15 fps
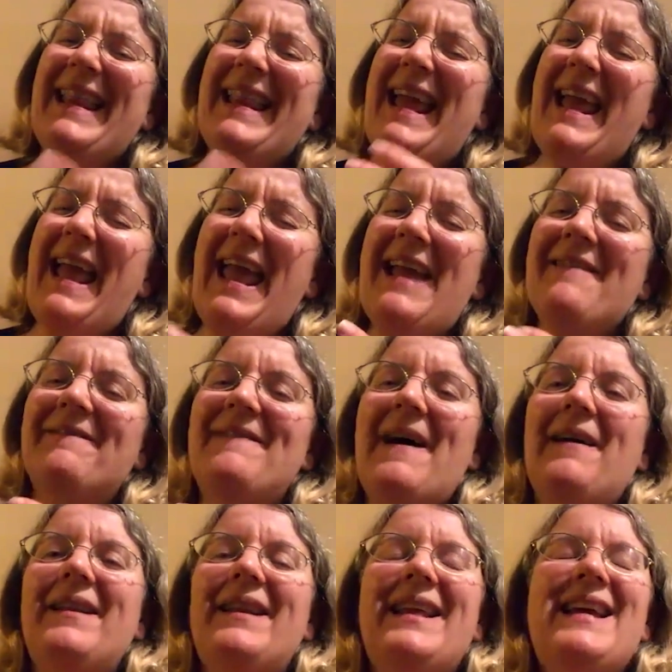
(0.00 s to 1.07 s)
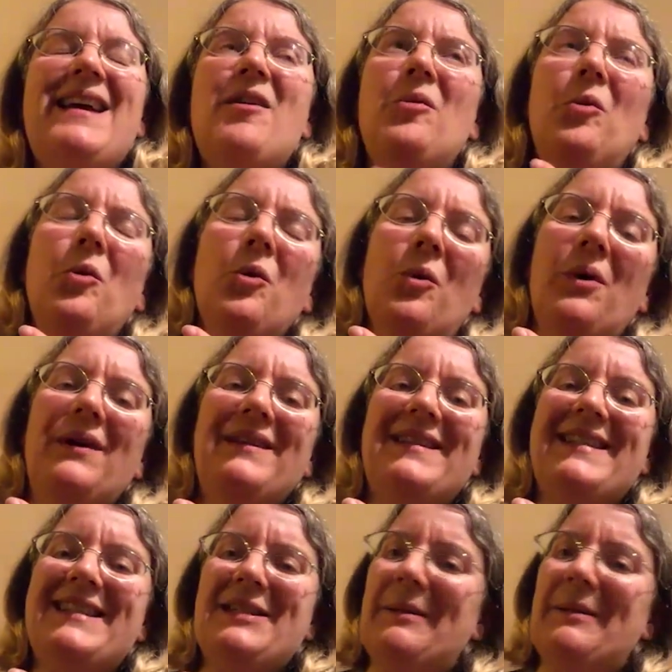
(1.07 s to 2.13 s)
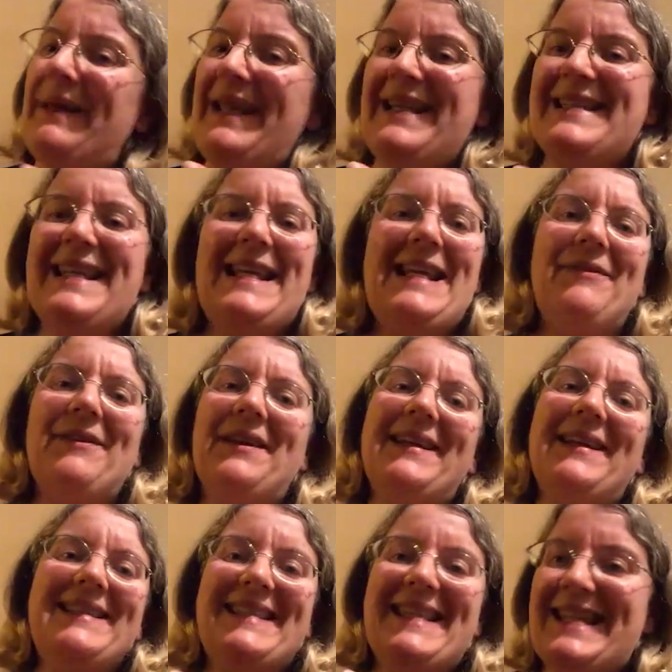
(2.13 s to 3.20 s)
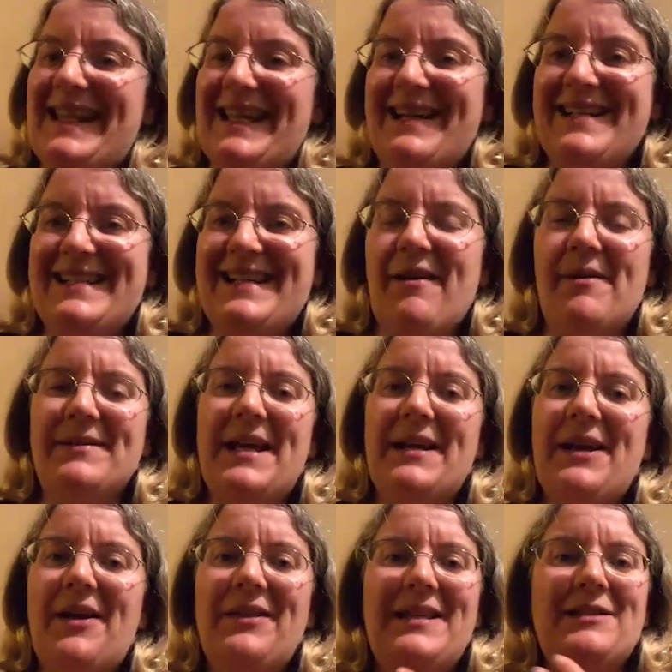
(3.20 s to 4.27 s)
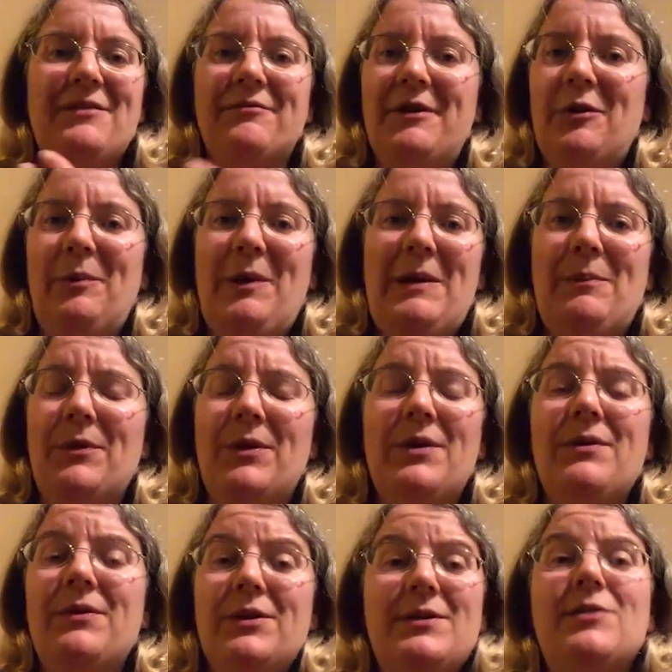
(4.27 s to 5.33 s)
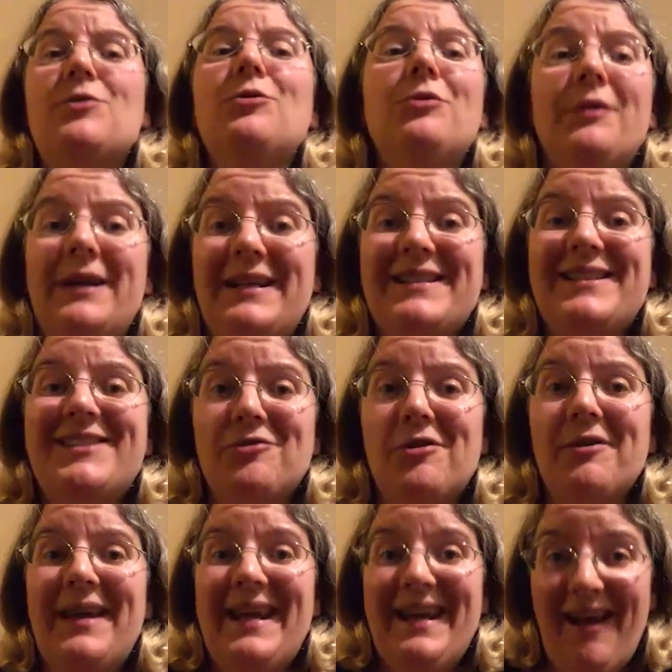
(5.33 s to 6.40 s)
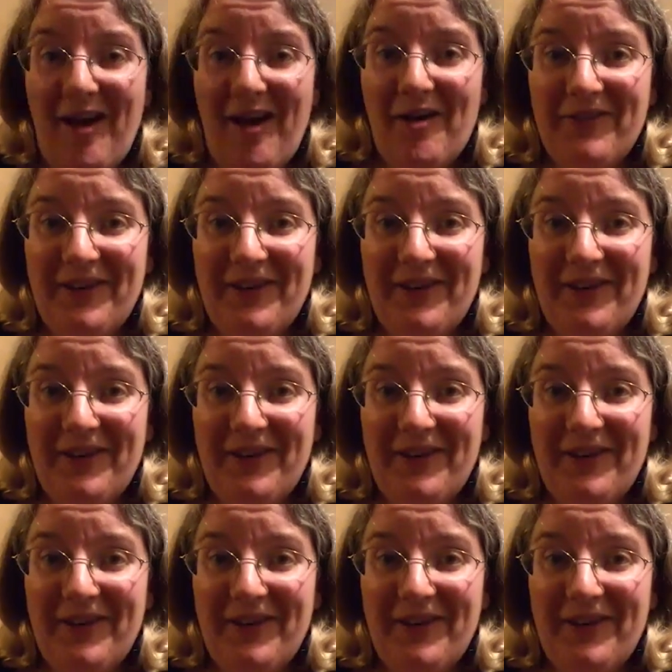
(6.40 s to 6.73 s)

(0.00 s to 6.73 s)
It felt awkward to me to even consider the idea. I was like, no, these are real people. The story is strong enough.